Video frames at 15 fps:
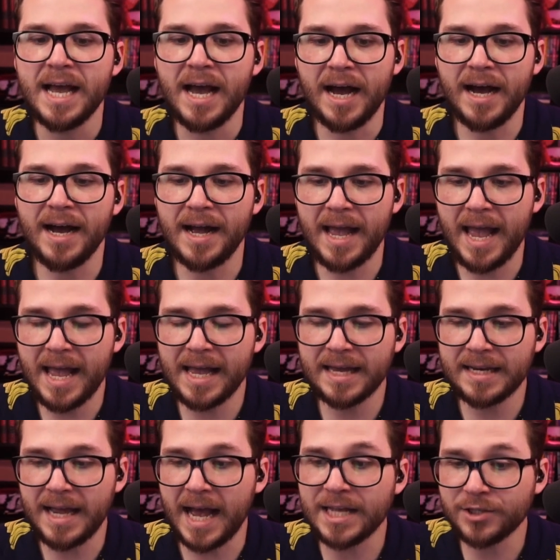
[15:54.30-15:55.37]

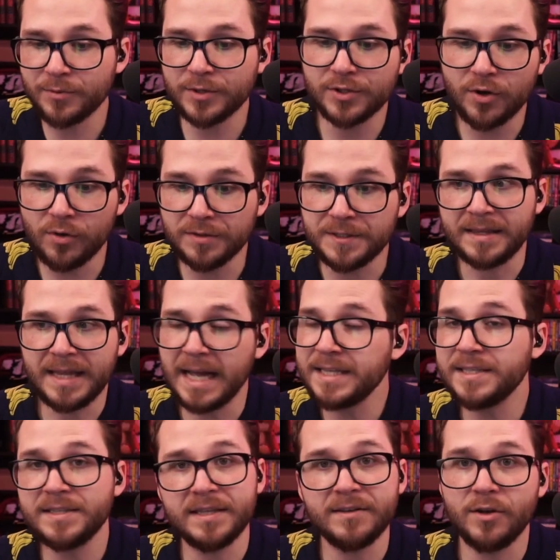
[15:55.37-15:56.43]
And as a result,
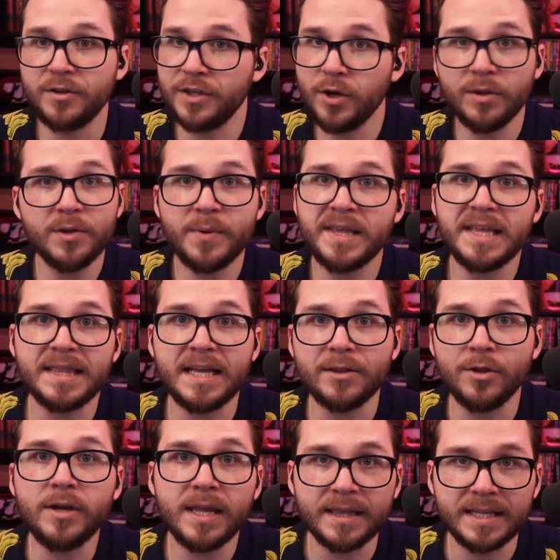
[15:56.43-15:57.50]
that's the only way that they
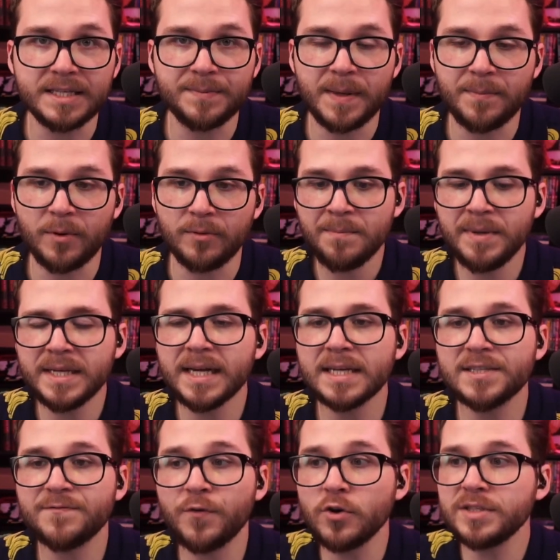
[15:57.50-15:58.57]
look at these people.
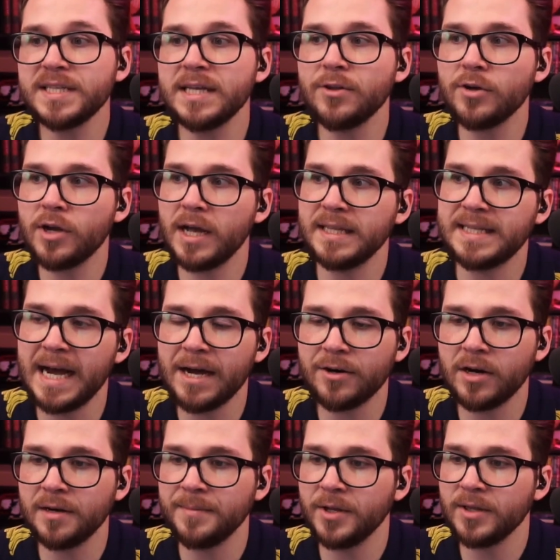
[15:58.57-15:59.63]
Because first they look down
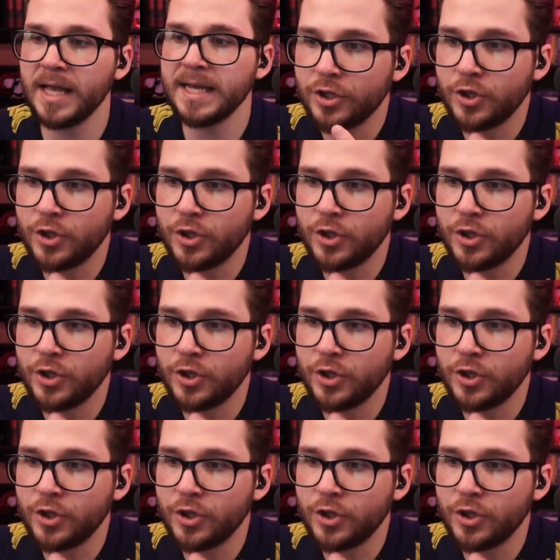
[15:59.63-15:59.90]
on them, they're like,